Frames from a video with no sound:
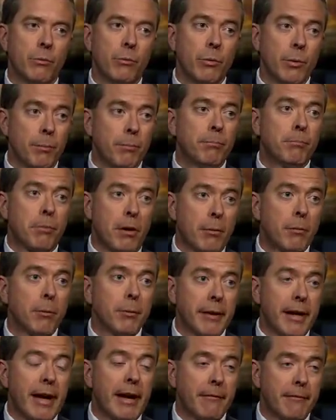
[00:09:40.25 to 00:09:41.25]
we
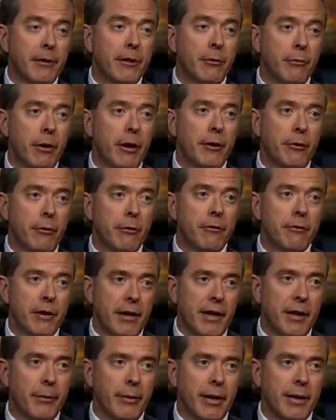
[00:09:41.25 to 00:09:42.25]
probably have here on Earth
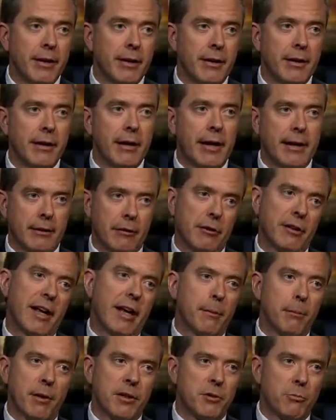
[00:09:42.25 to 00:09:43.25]
anyway, and could
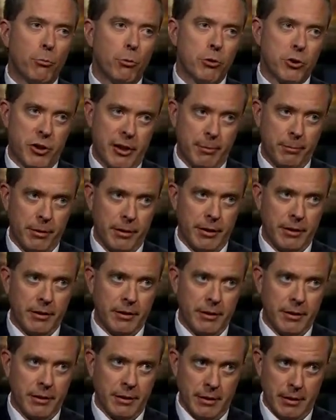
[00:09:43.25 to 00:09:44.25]
get much more cheaply
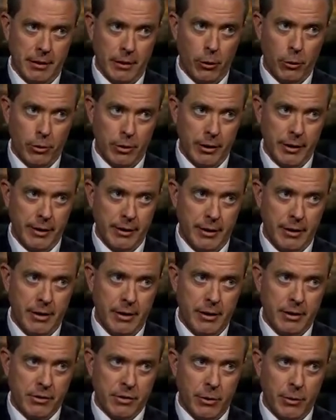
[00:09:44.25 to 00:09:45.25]
locally.
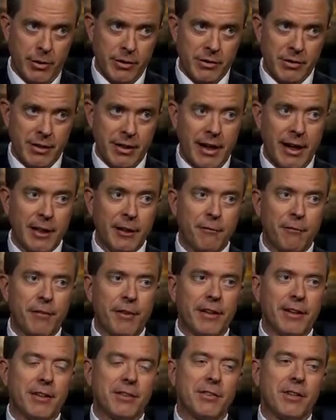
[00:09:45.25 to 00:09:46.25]
So it's the kind of
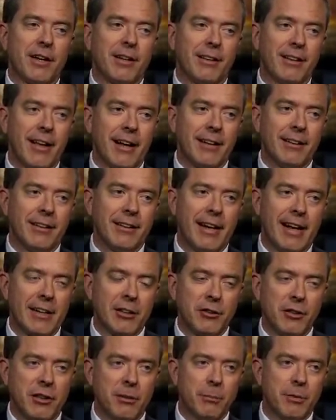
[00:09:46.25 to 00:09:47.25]
thing that's not likely
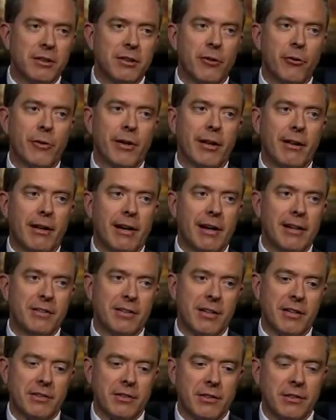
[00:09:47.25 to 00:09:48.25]
actually to
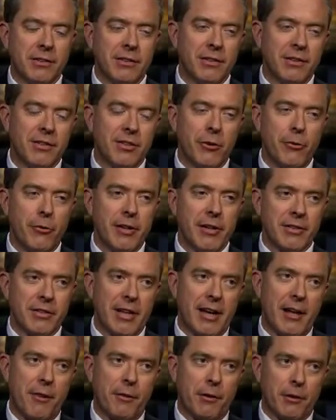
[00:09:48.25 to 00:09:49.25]
materialize as a serious
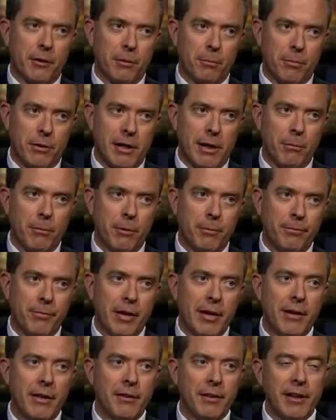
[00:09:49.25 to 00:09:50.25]
ethical problem.
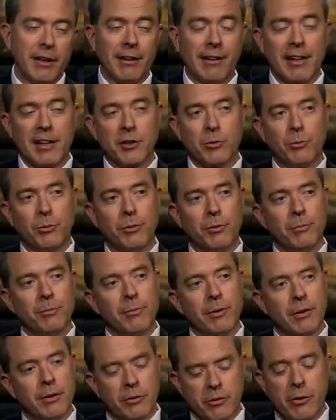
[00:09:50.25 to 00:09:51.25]
The intellectual,
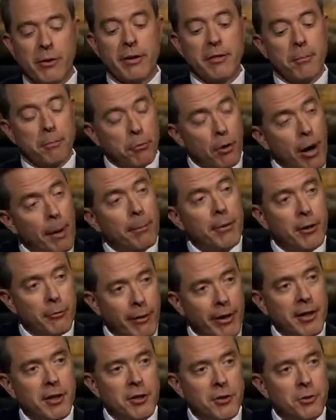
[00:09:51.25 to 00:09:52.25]
sorry, the property
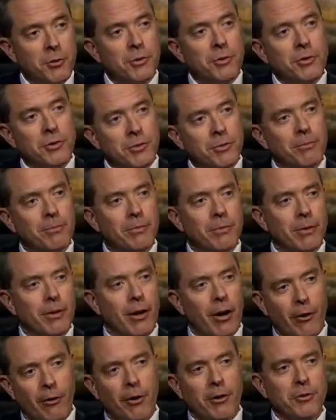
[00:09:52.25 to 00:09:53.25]
right issues
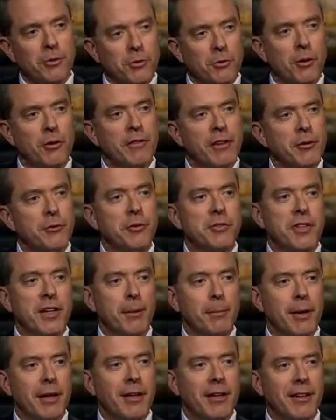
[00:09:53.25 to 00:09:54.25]
are also sort of
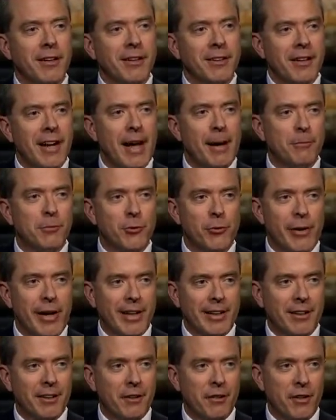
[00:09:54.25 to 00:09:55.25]
interesting, but in an
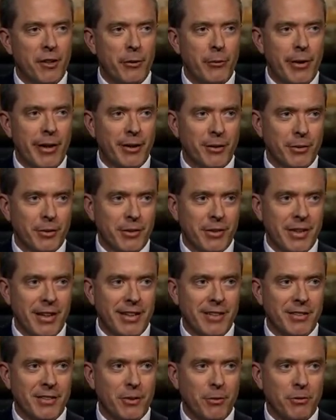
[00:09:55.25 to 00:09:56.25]
abstract theoretical
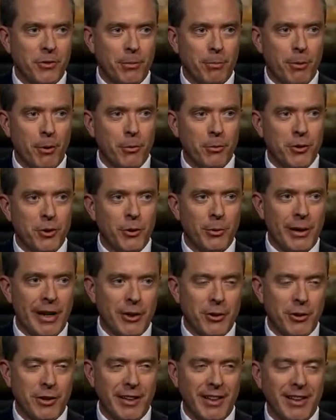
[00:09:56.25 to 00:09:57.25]
sense. So suppose you
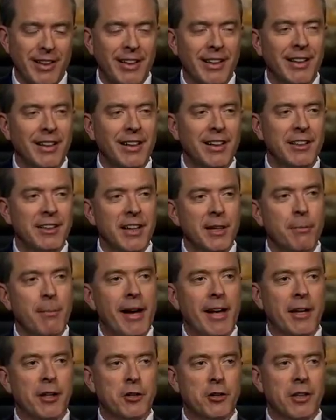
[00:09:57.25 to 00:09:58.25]
actually did
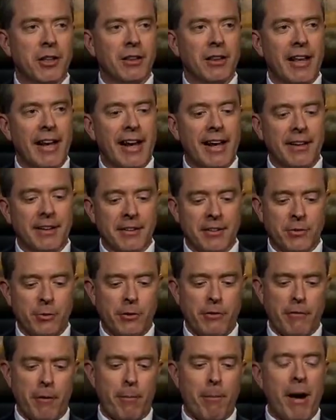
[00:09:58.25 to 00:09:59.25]
manage to land a sort
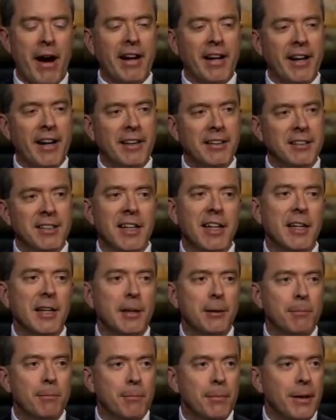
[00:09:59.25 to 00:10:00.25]
of a mining
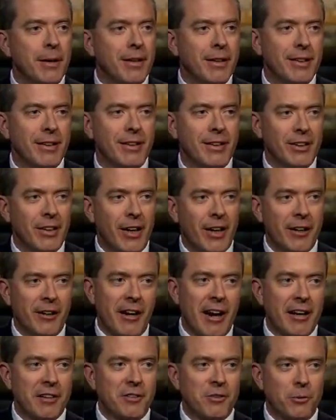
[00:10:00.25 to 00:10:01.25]
team on
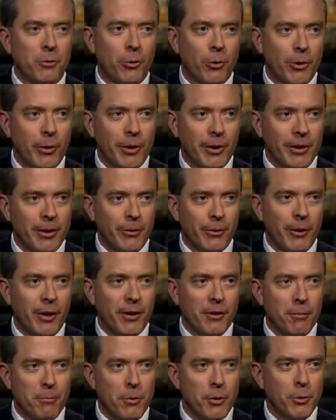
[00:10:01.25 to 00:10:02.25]
an asteroid or
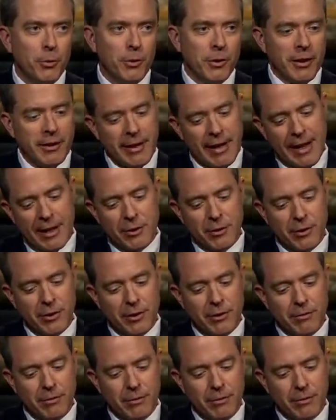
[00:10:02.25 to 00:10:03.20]
on the moon, and they actually